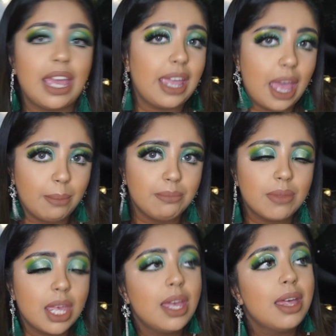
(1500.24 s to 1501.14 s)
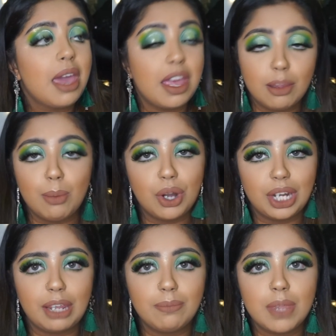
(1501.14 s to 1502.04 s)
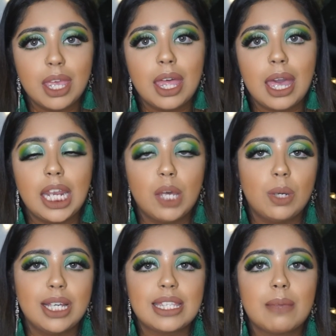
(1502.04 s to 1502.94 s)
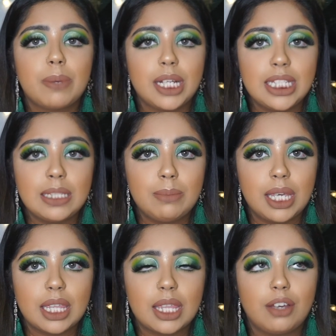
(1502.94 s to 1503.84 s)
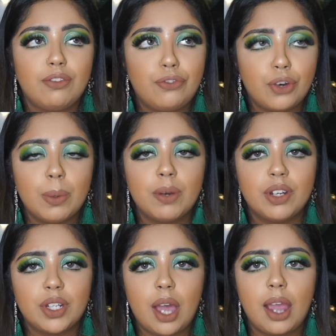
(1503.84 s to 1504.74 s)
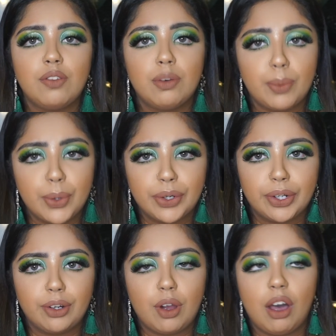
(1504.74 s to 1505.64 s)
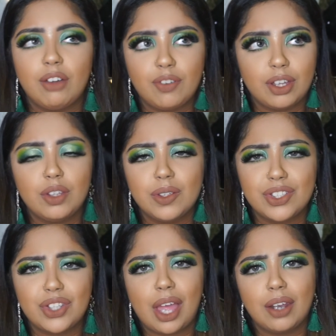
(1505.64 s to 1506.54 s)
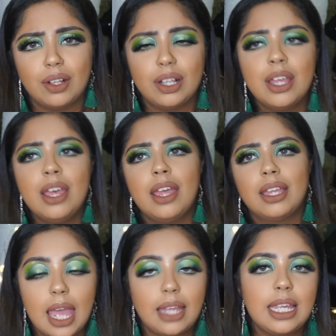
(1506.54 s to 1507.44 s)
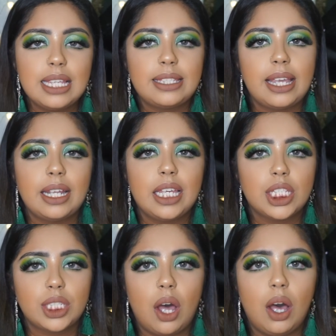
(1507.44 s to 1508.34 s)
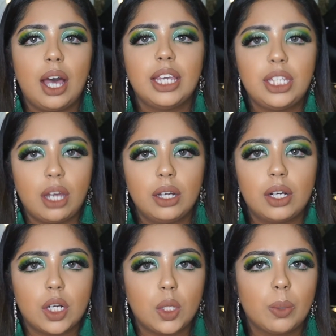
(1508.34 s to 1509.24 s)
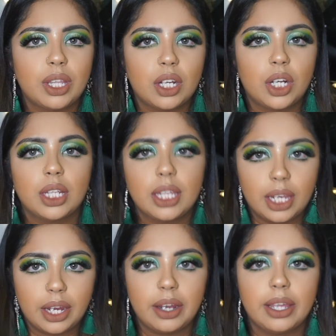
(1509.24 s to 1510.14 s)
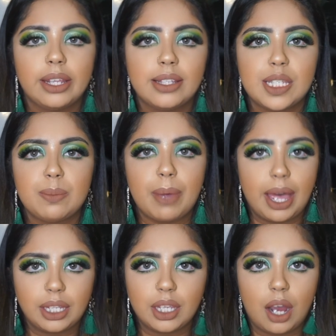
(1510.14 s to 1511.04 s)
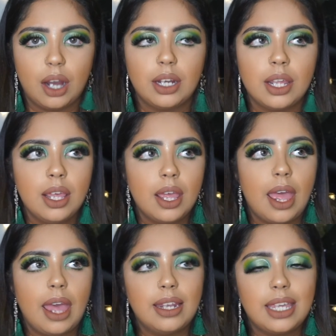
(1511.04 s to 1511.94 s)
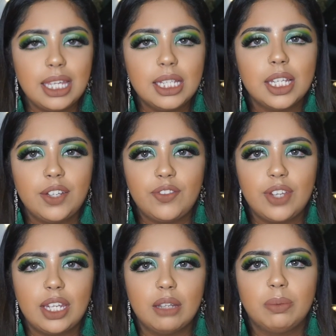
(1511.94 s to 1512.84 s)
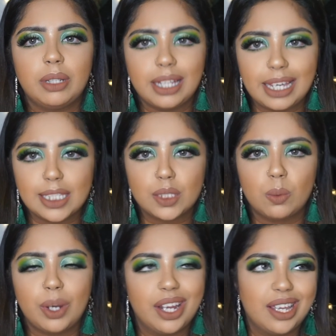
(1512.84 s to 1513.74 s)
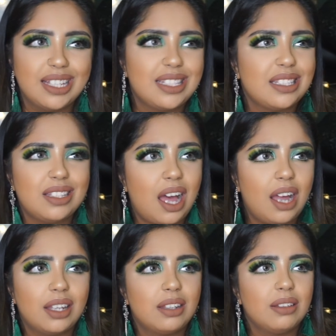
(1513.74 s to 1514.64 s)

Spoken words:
a.m. in the morning. And it was Bill Smith, a former retired reporter of a news channel, and he said he saw a young girl with curly hair in his backyard. And he lived in a place where it's not